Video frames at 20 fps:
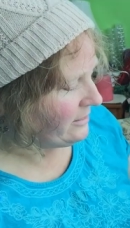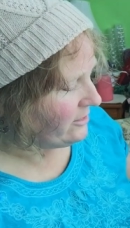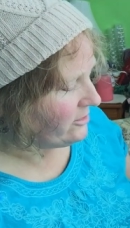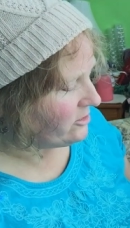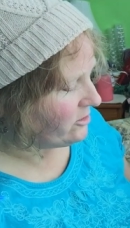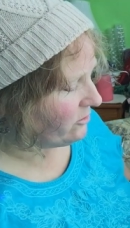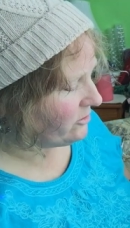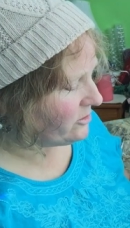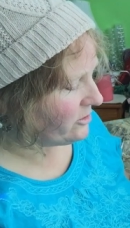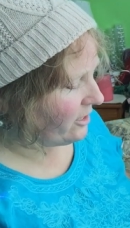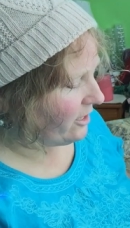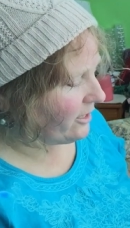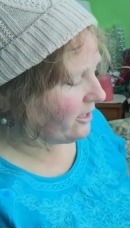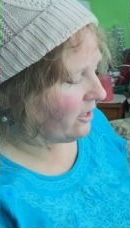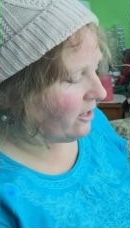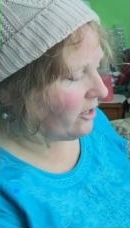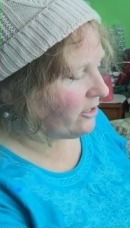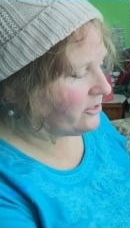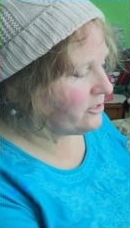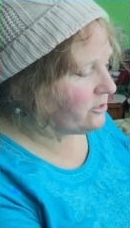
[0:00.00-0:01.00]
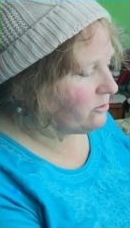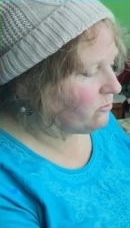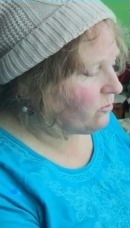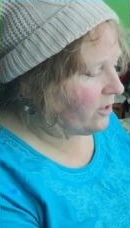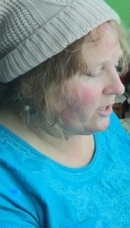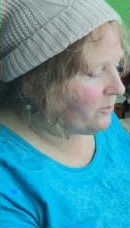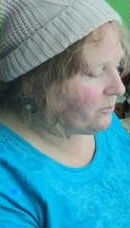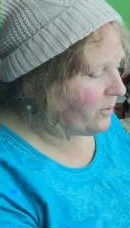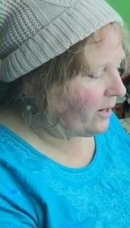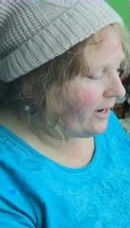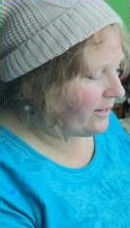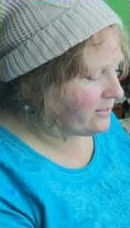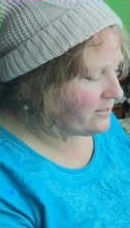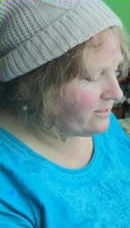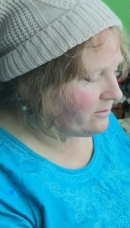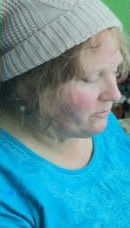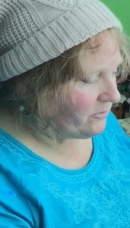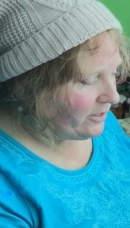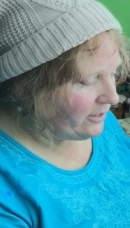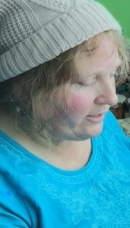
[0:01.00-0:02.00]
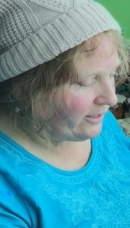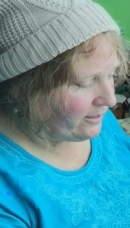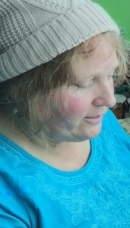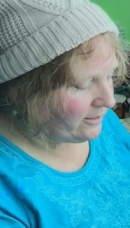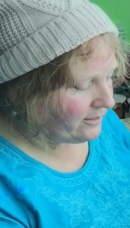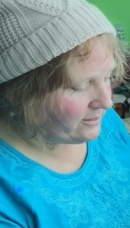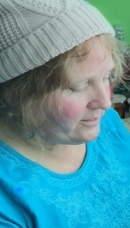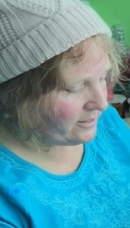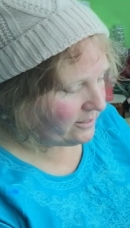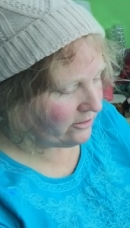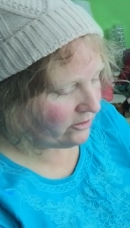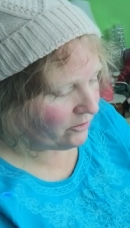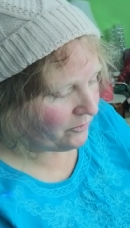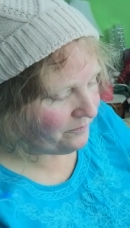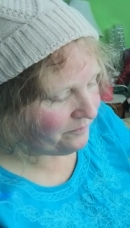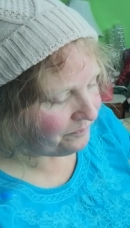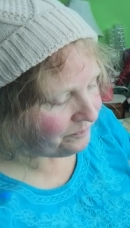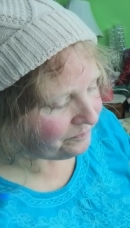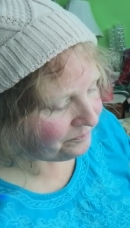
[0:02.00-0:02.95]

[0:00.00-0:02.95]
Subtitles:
So it's kind of hard to want to buy something like this either.